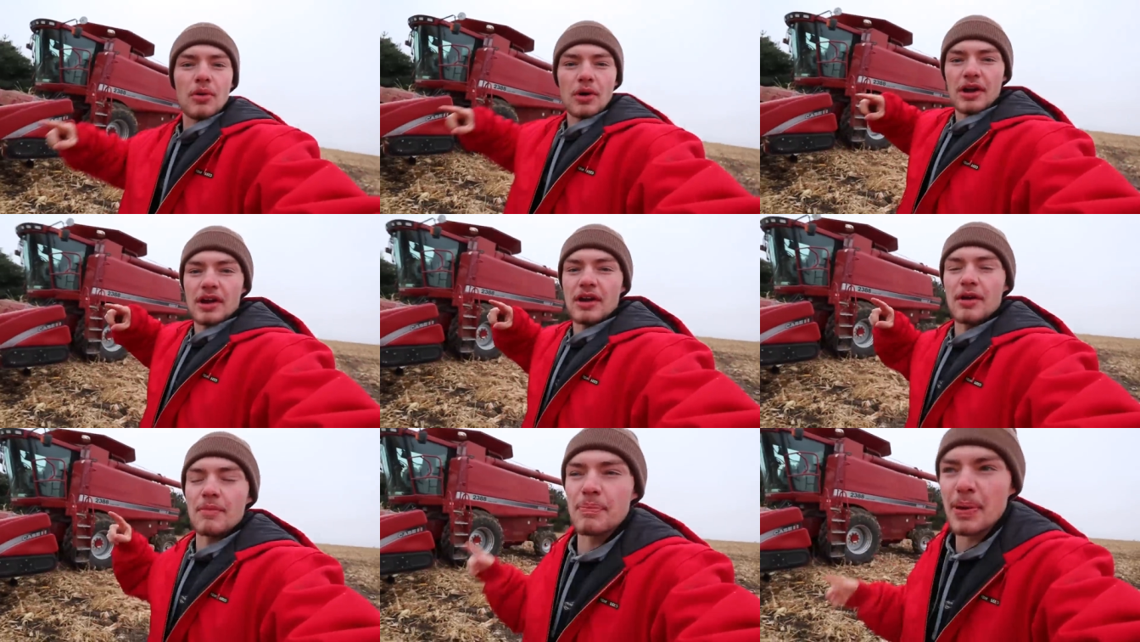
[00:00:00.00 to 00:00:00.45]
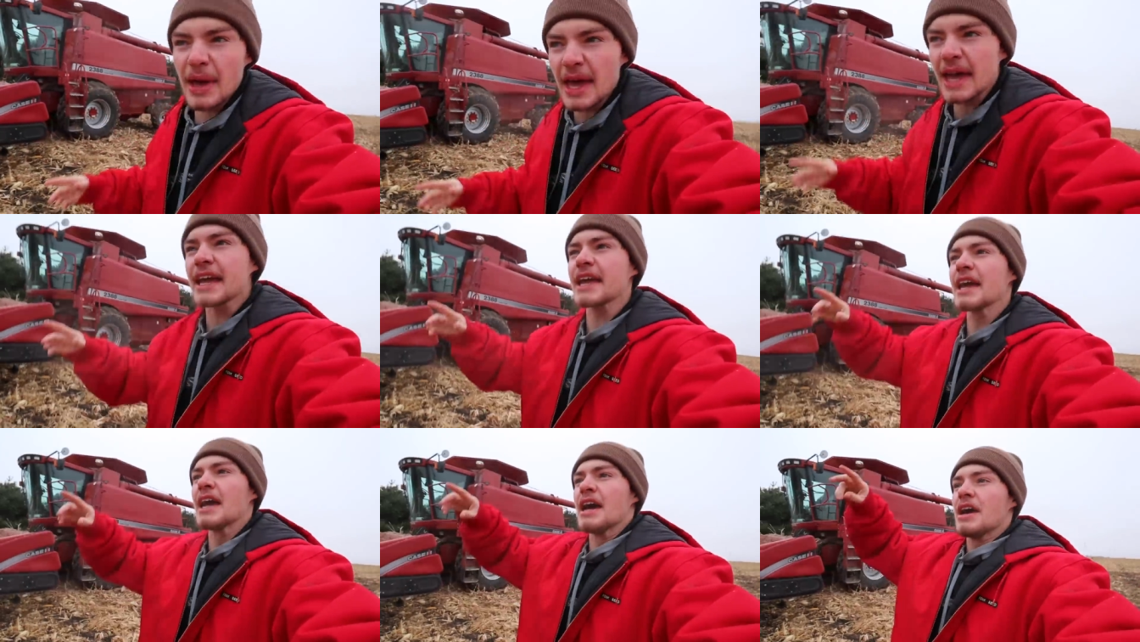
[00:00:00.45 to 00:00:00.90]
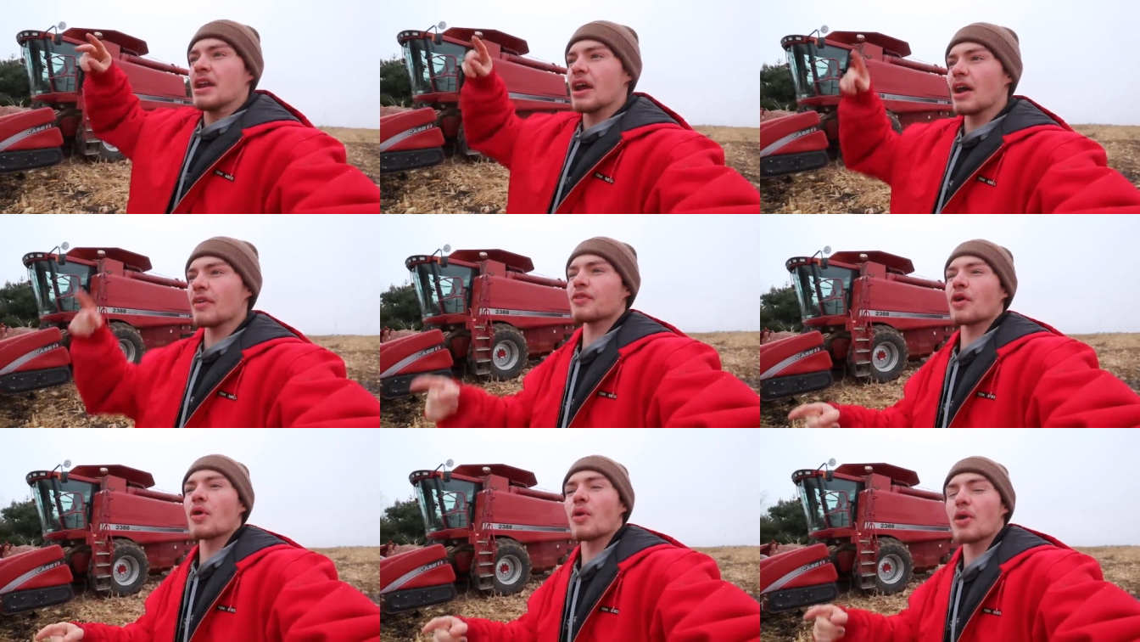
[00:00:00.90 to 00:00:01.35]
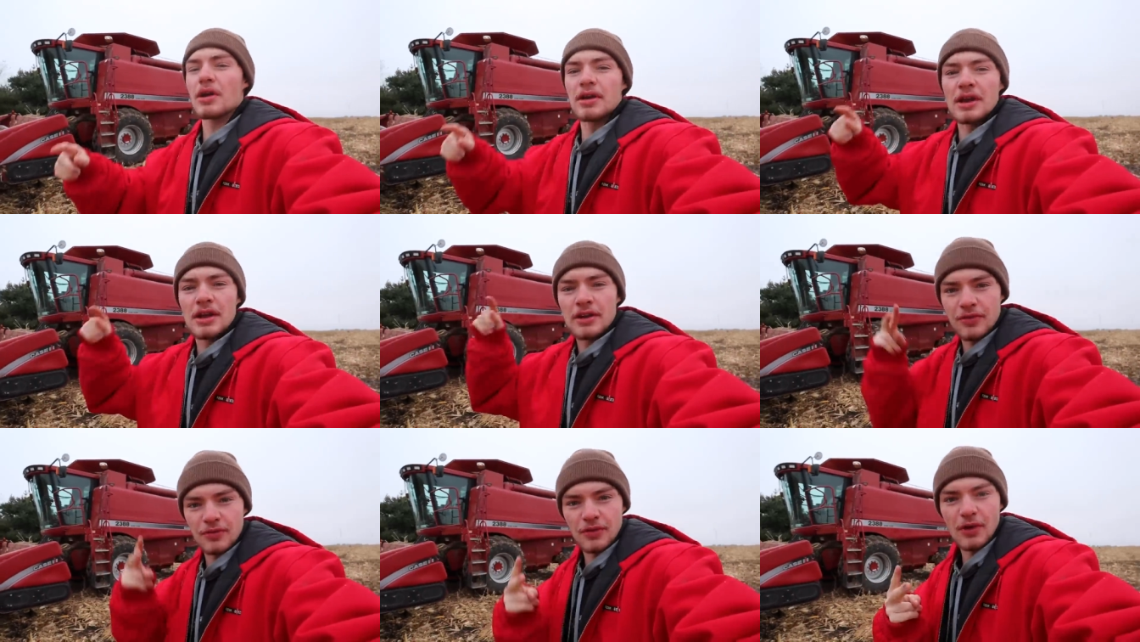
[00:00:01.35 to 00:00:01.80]
We're gonna pick enough corn
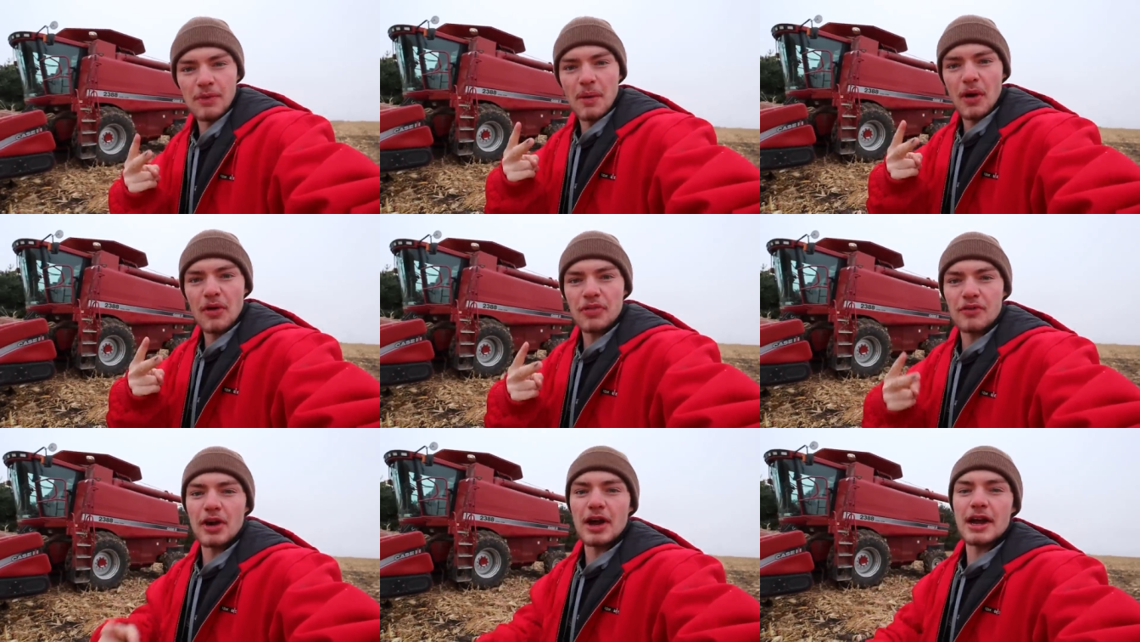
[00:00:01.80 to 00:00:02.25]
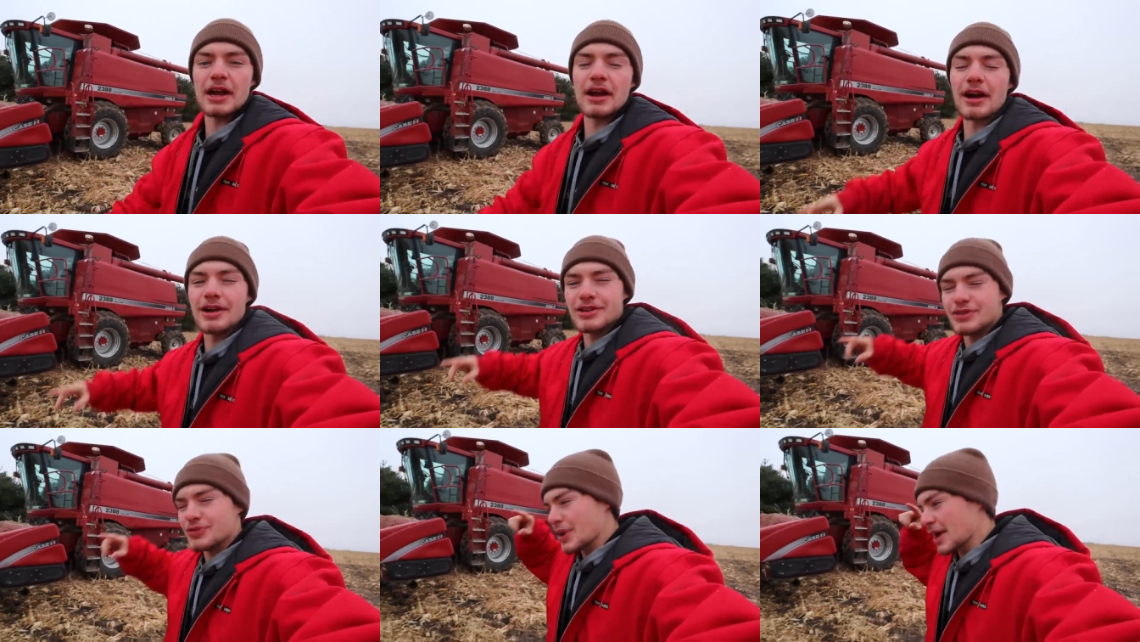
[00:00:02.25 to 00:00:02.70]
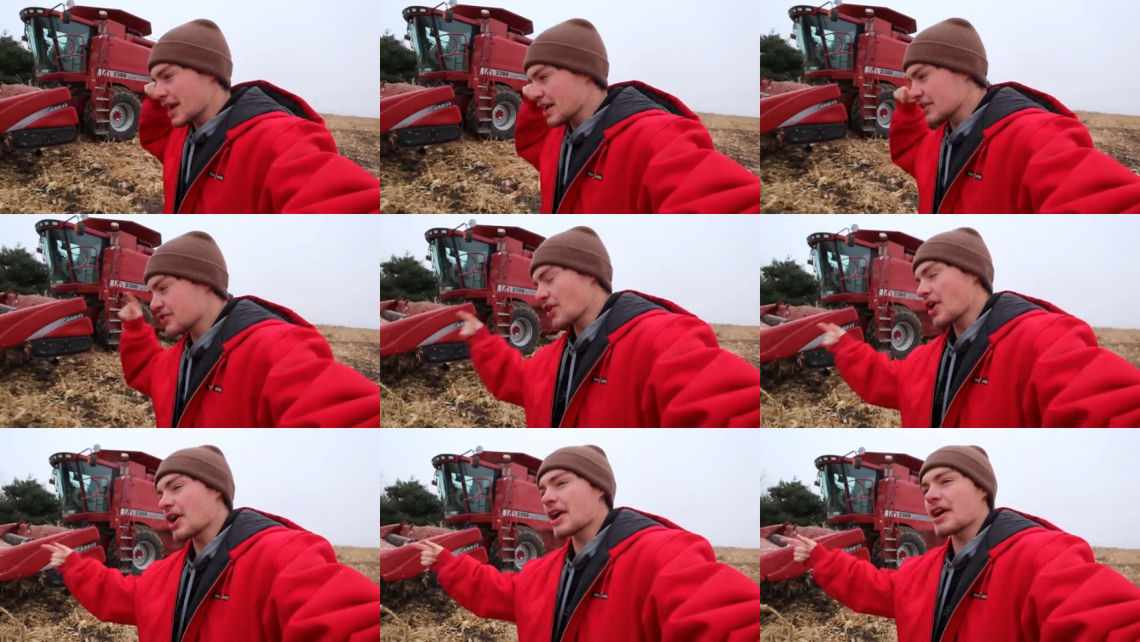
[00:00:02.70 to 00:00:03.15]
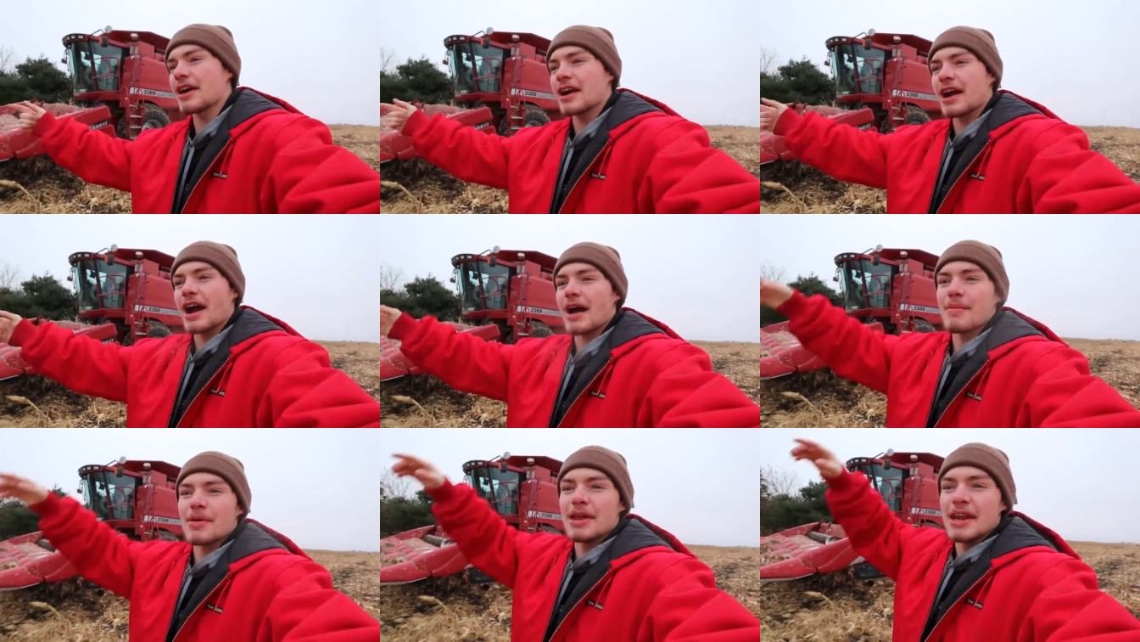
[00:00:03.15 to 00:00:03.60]
to fill both grain carts. We've got a trucker
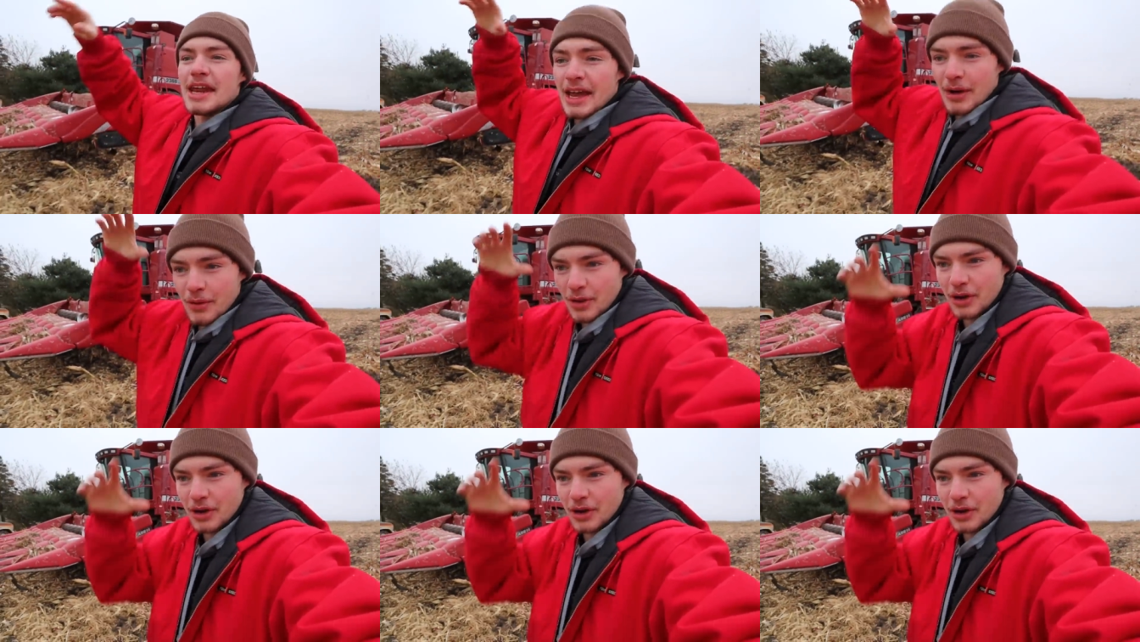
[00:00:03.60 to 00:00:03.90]
coming.